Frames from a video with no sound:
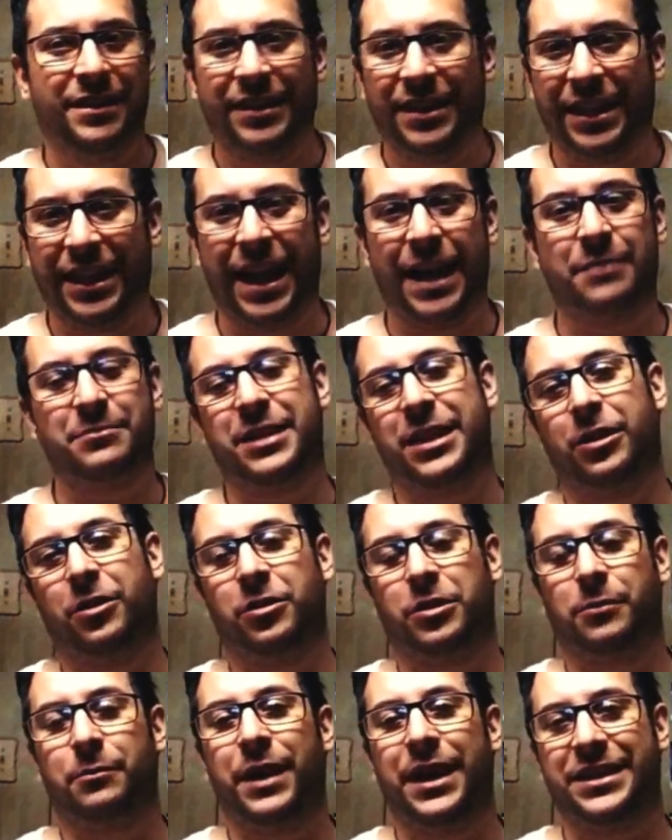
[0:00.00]
the games that
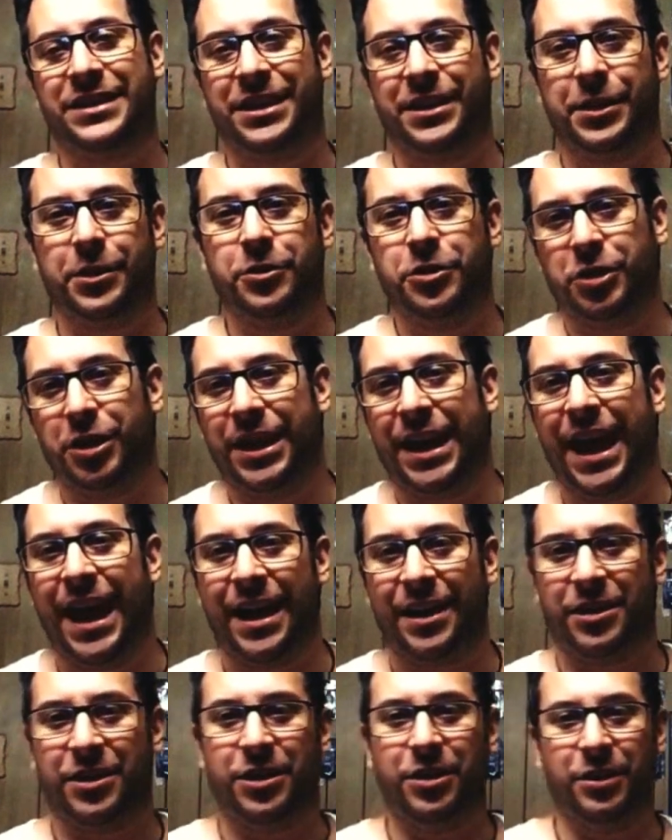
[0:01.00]
looked amazing usually
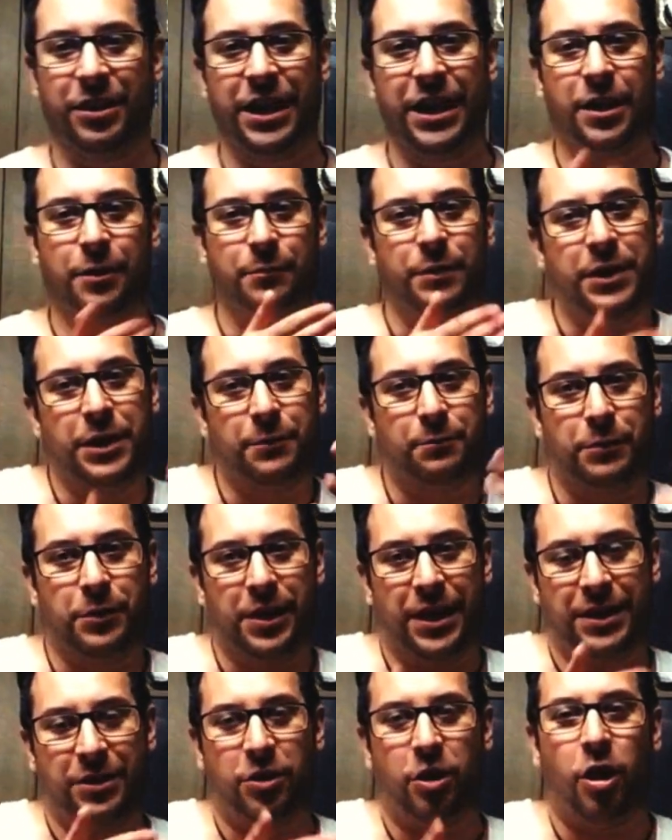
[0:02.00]
had to kind of
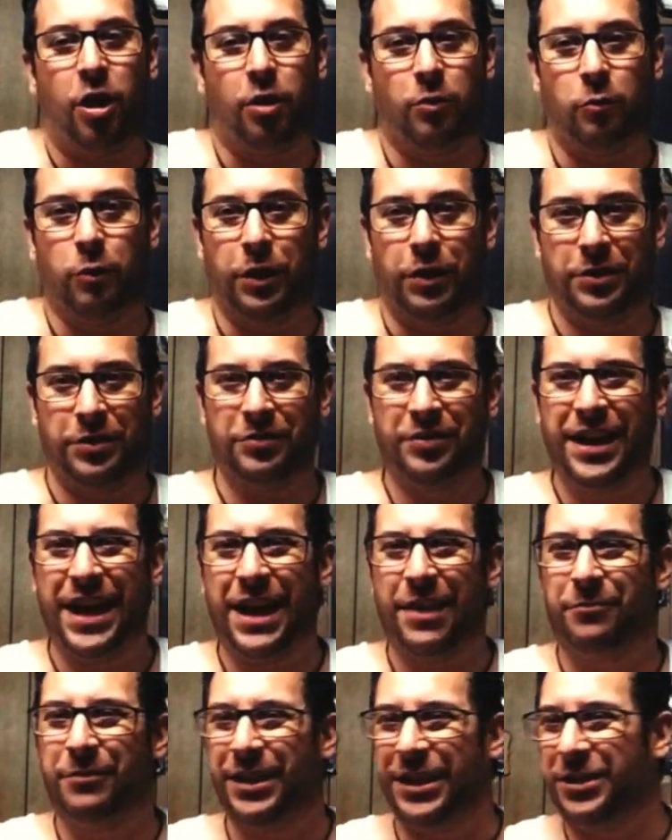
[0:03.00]
manipulate the hardware. You
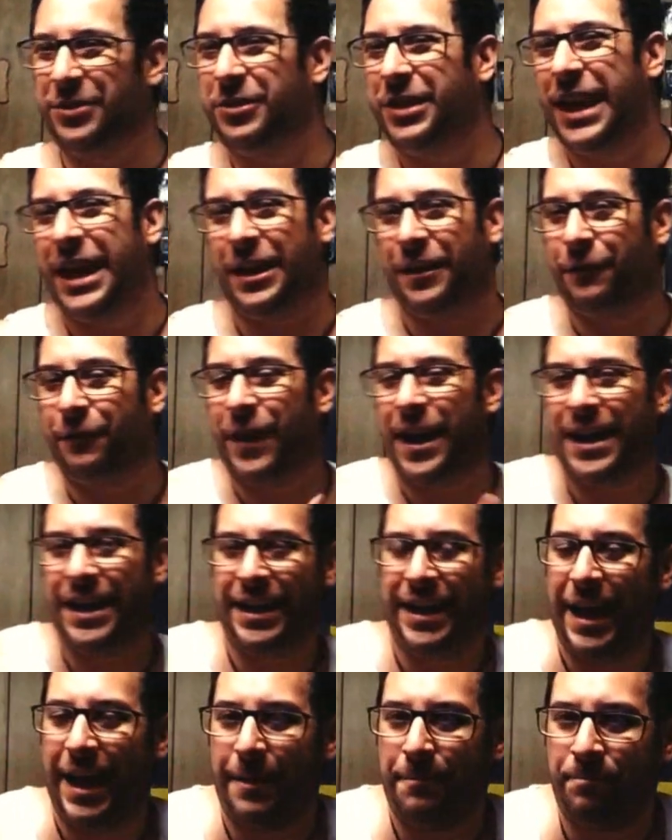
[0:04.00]
can't really do that in a
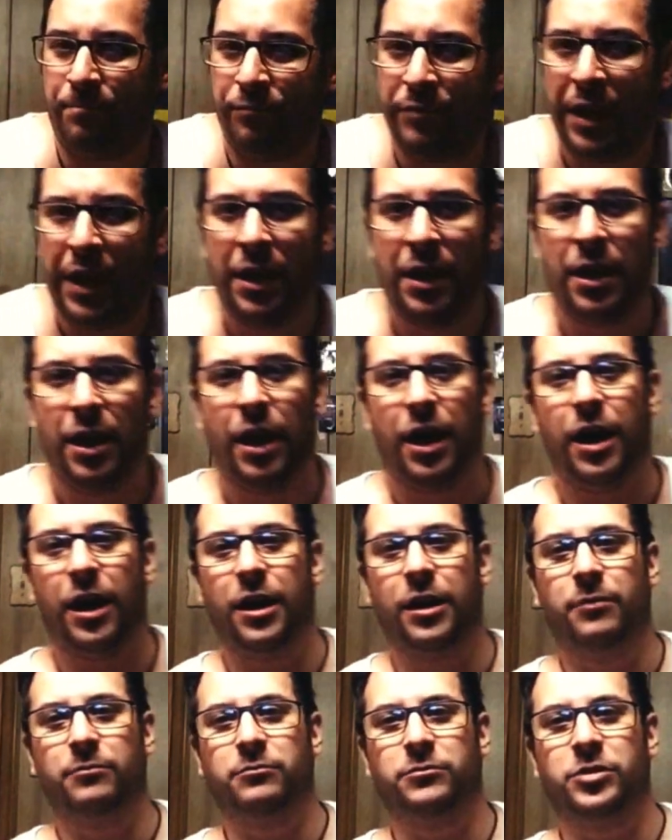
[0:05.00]
fighting game.
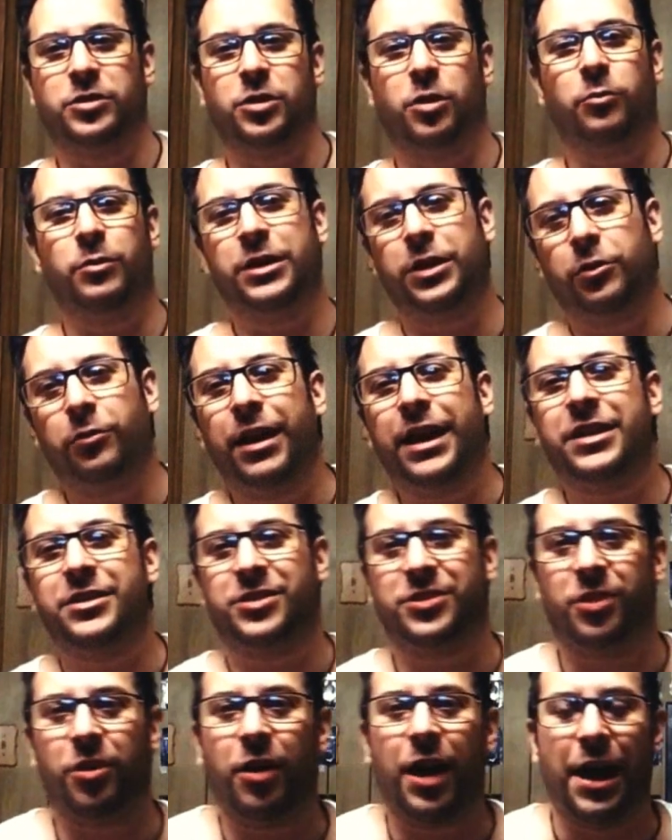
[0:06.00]
So with a grain of
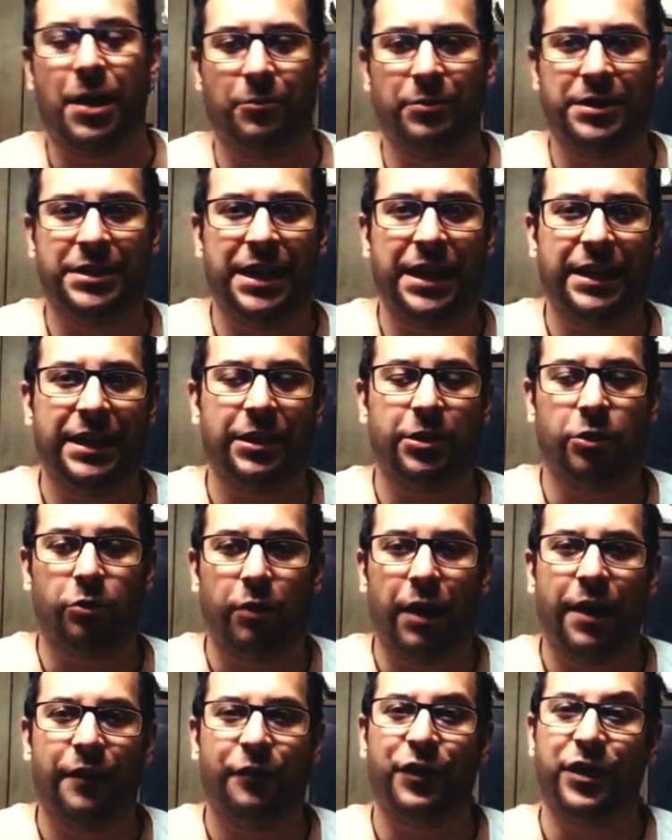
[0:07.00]
salt, I would say that the
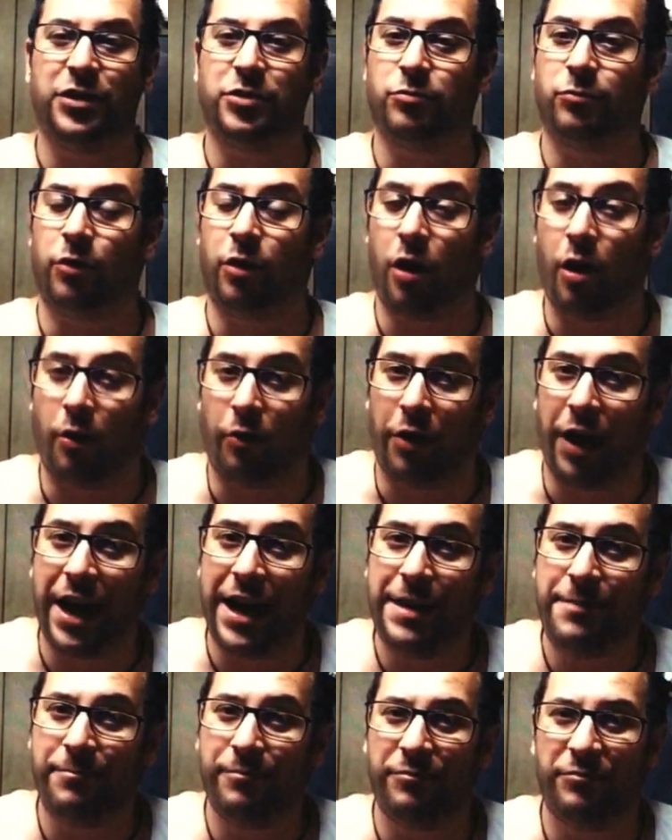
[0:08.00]
graphics were
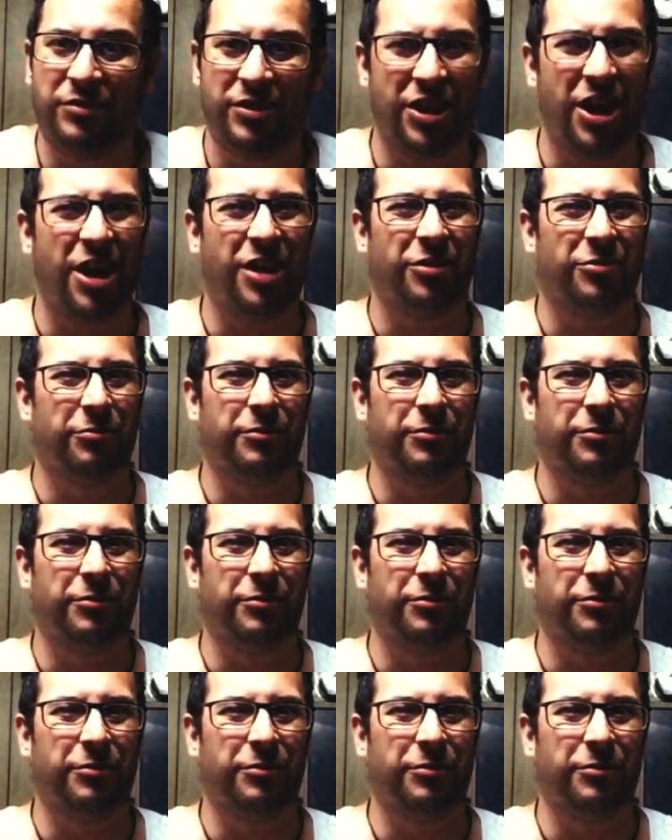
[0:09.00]
alright, not